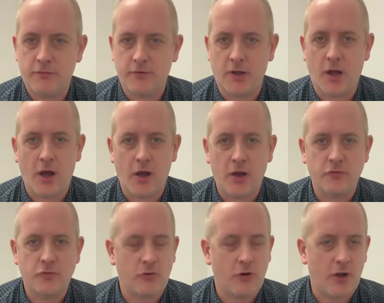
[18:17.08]
for
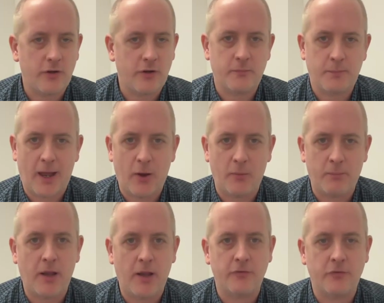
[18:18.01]
cars, trucks, power
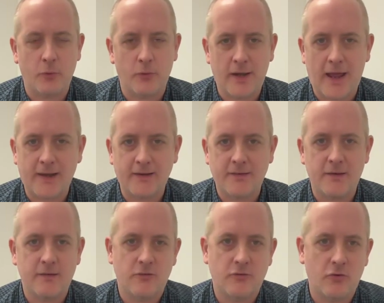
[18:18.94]
plants that were
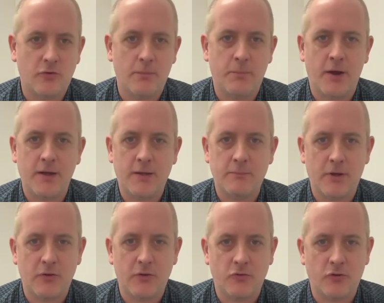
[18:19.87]
enacted during the Biden
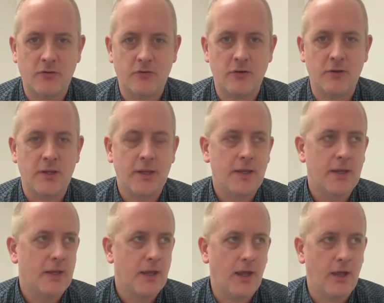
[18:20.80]
administration.
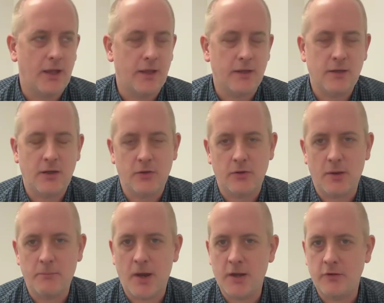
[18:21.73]

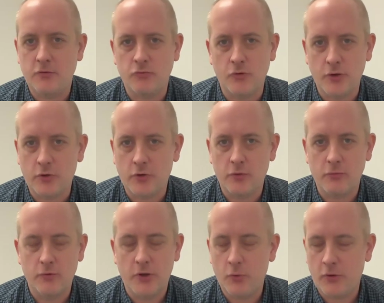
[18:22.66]
A major
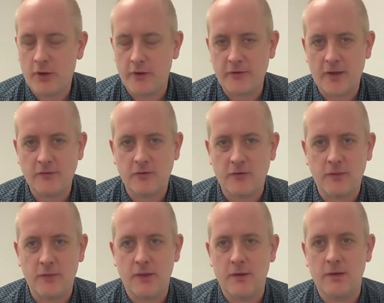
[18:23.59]

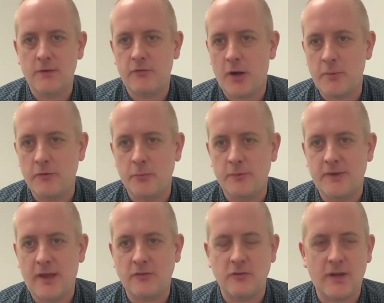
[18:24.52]
reorganization of the Environmental
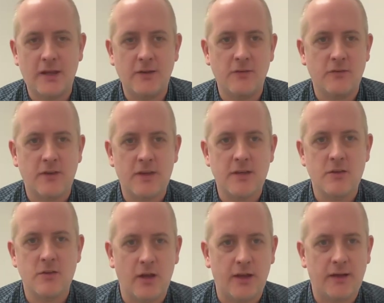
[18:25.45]
Protection Agency.
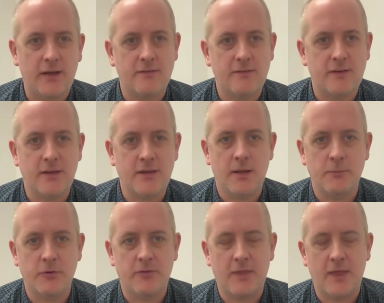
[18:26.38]
You'd likely see
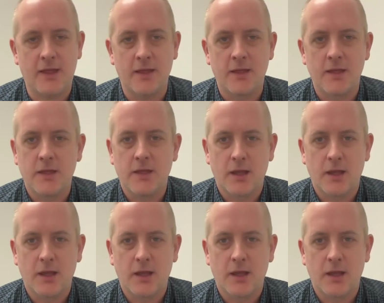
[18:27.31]
numbers there